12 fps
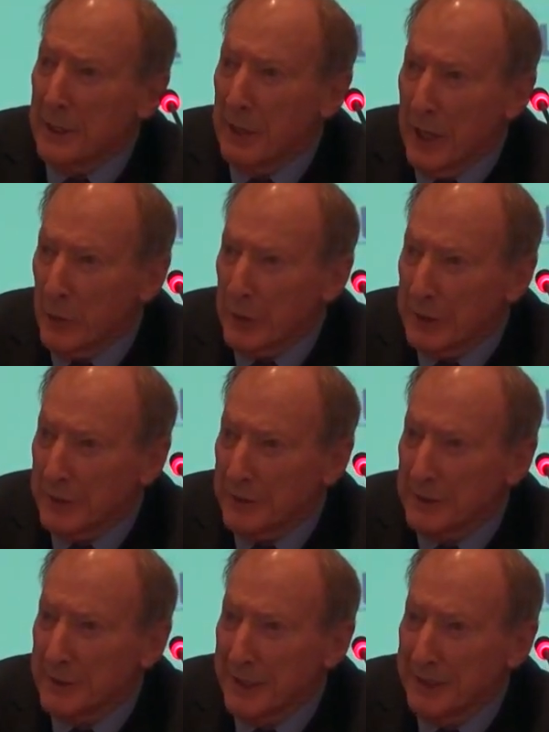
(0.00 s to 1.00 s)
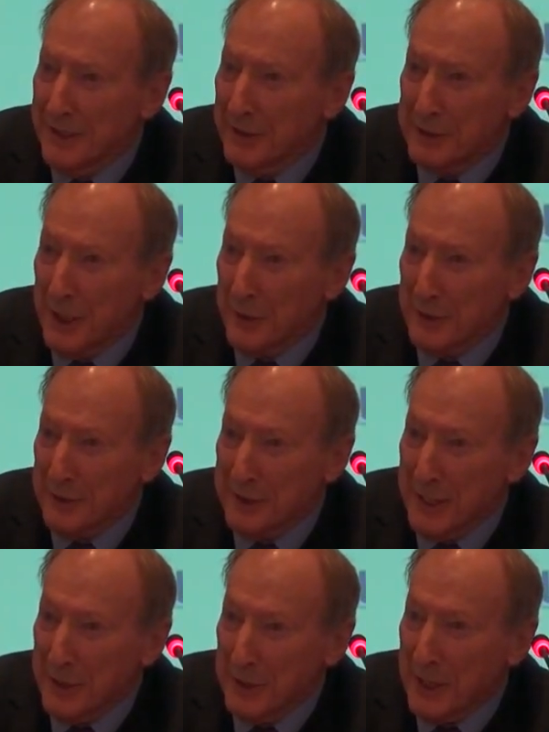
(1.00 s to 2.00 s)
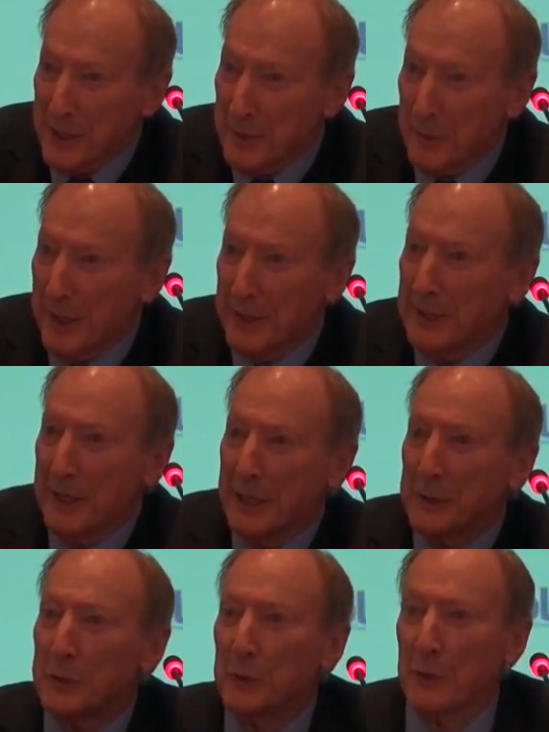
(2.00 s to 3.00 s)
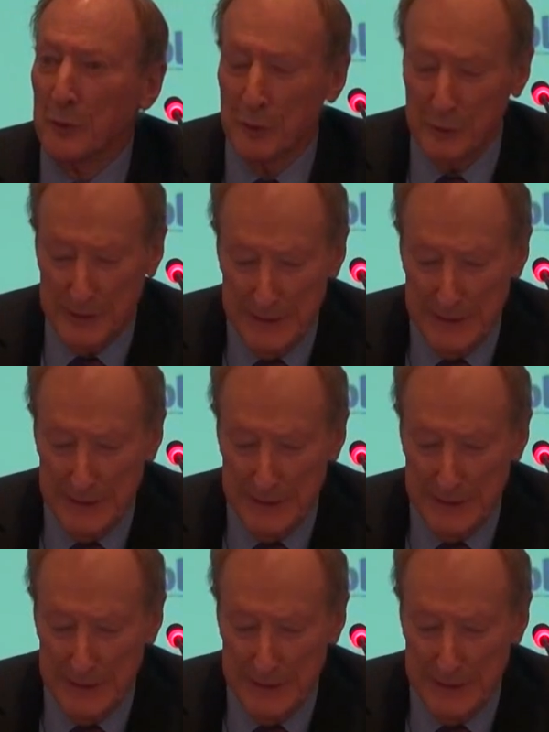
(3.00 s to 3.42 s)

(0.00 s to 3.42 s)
knowing that they're not going to donate blood at all.